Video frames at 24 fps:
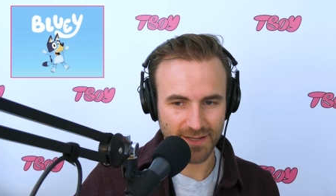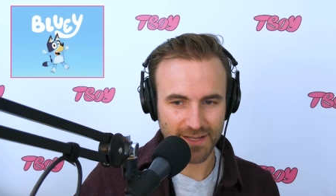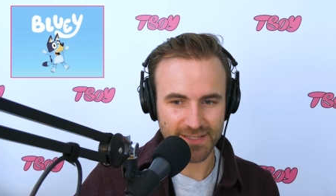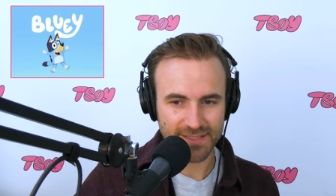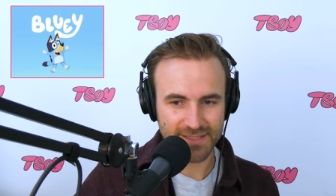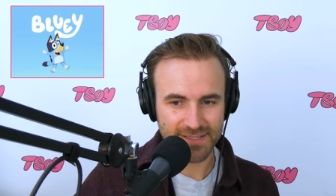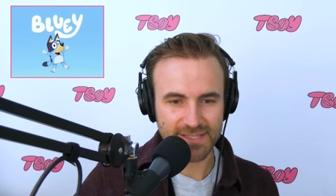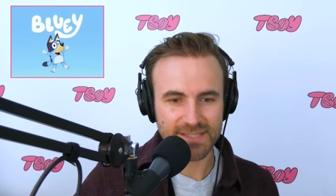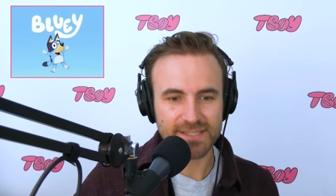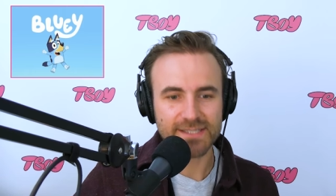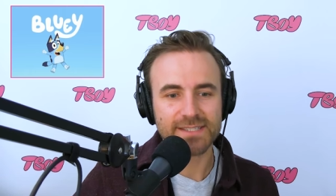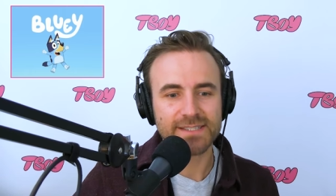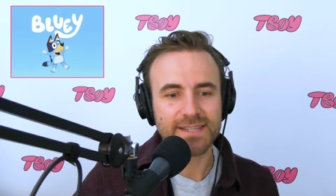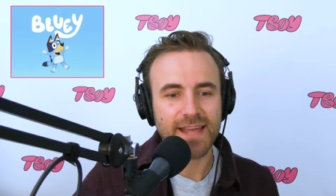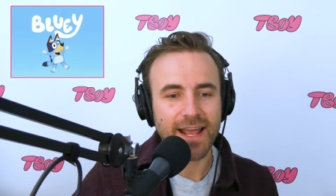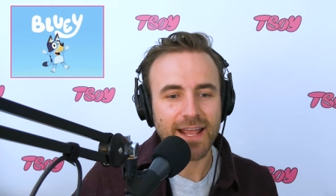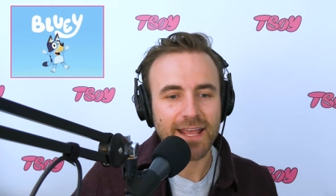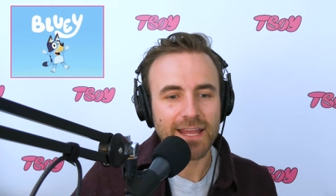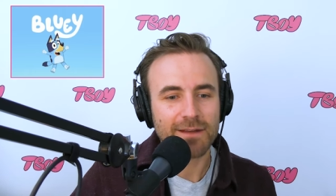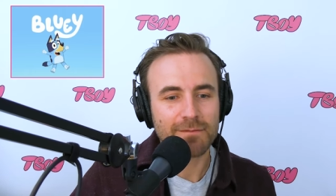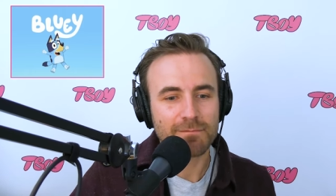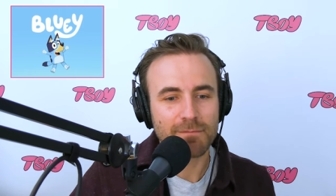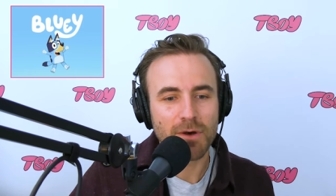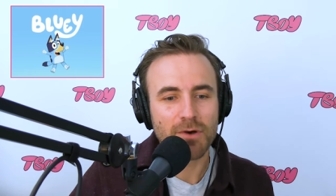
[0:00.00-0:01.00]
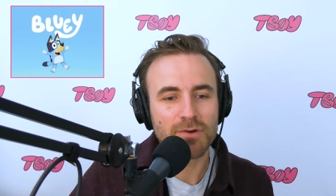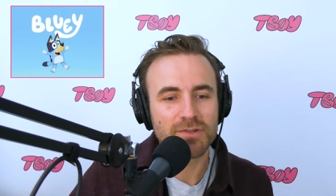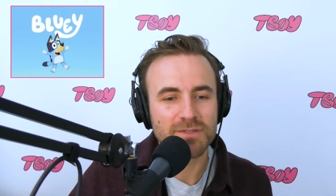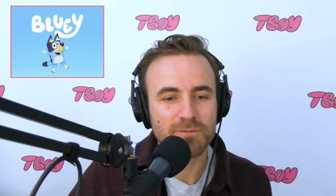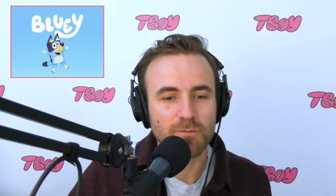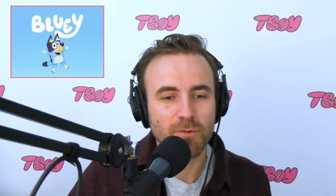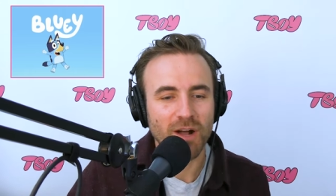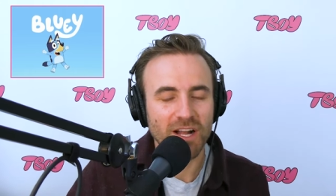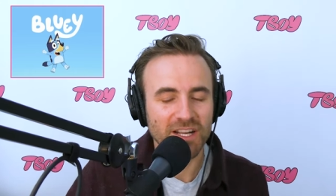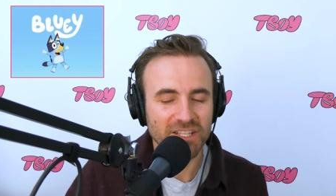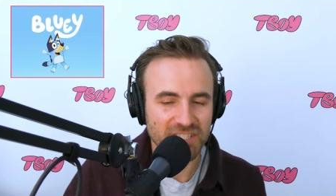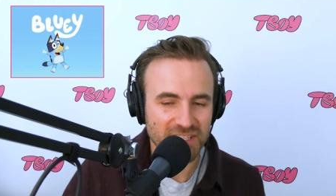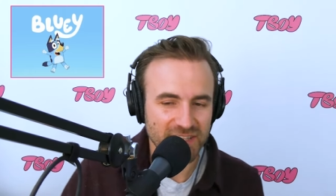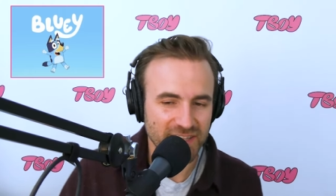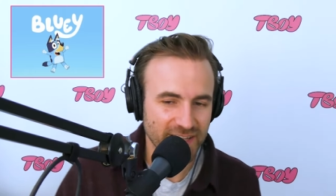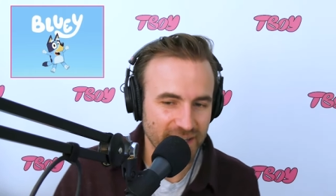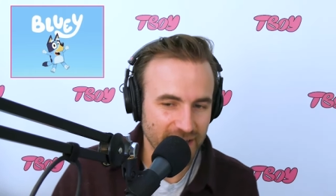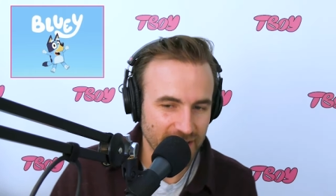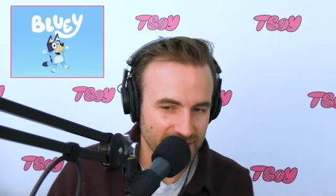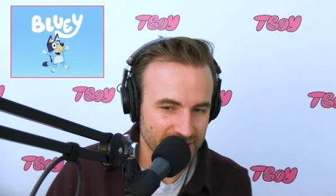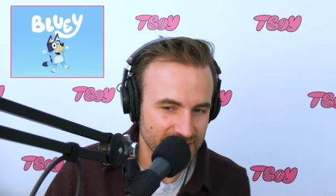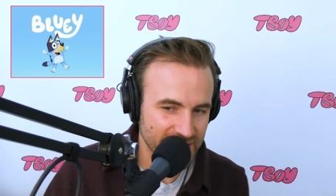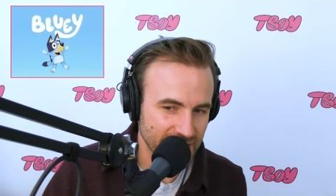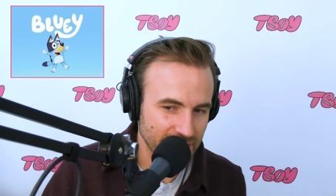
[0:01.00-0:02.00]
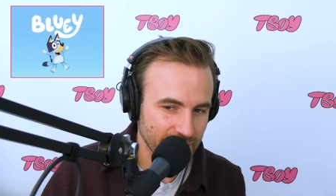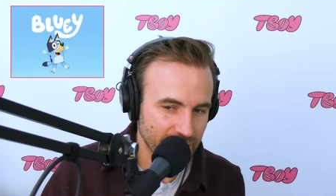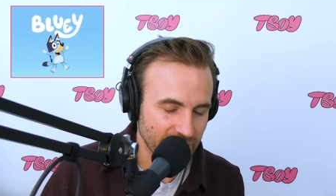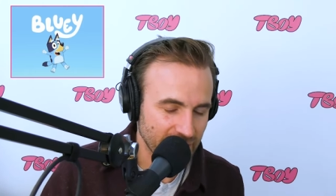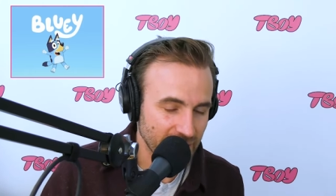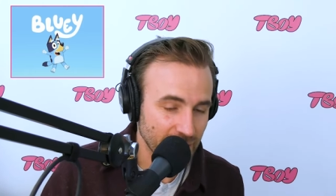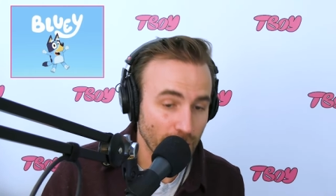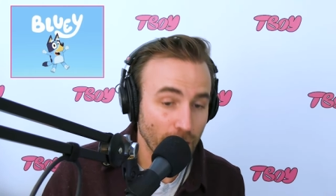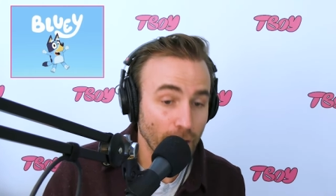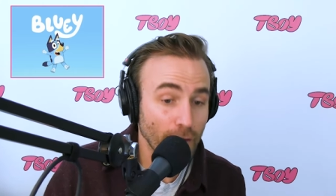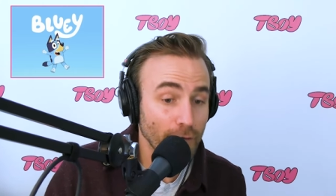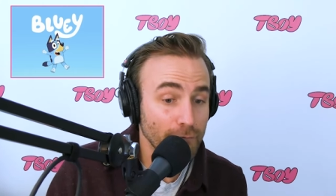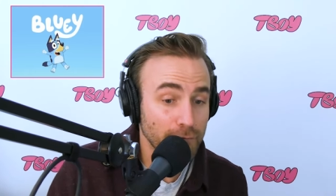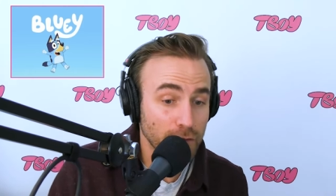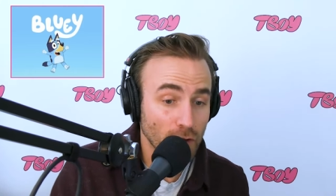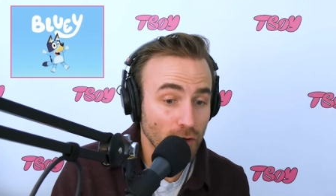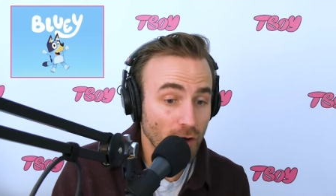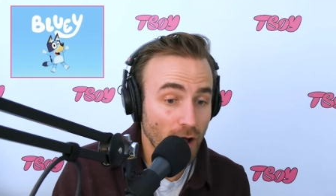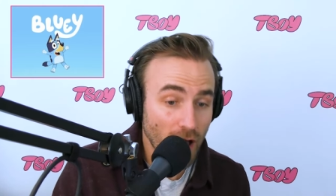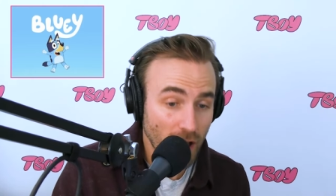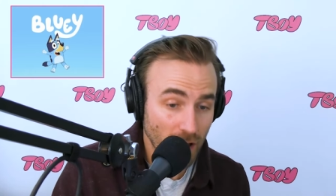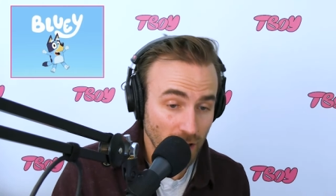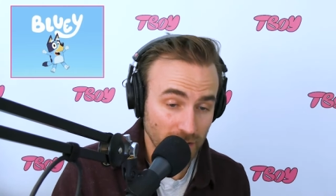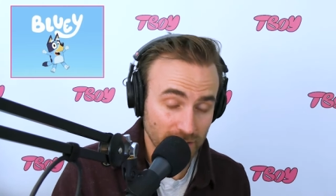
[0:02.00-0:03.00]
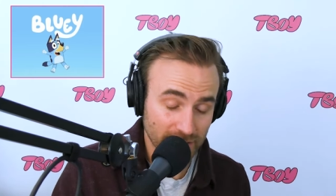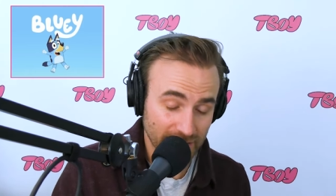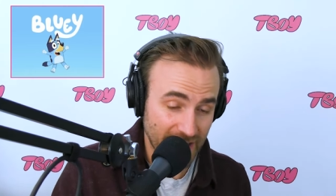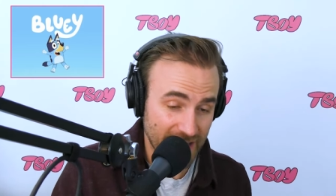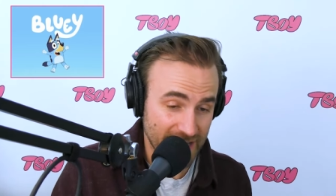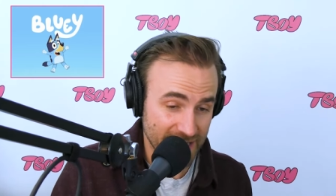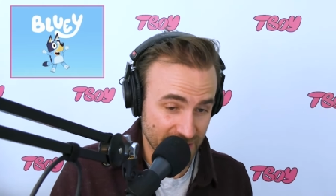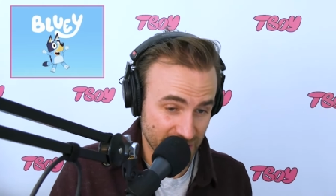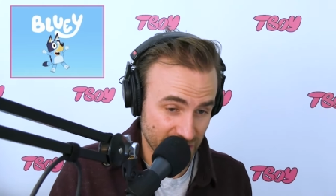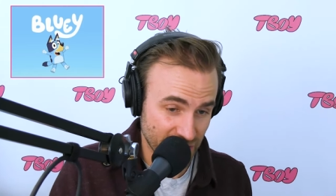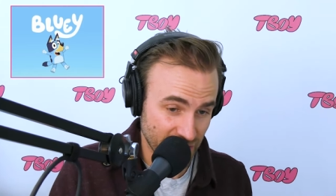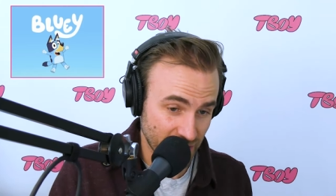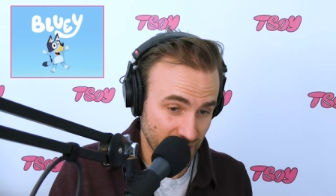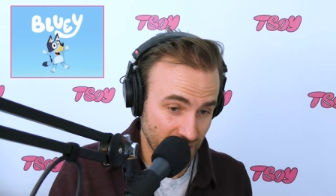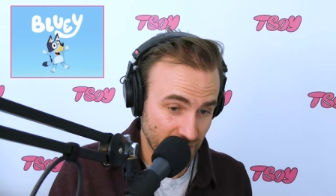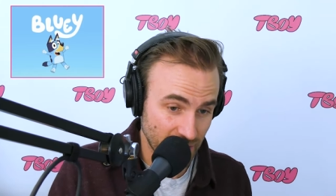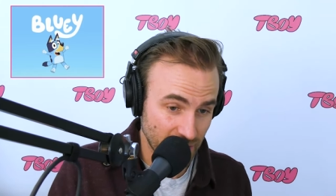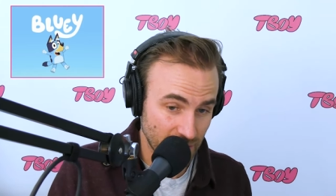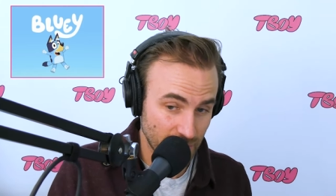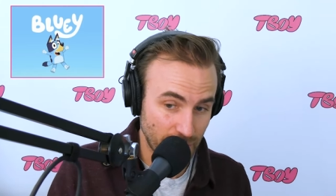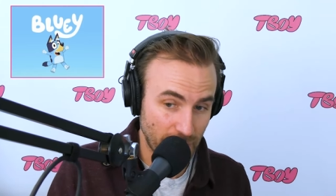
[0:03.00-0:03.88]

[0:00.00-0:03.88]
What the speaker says: It's the second most watched thing on TV overall last year.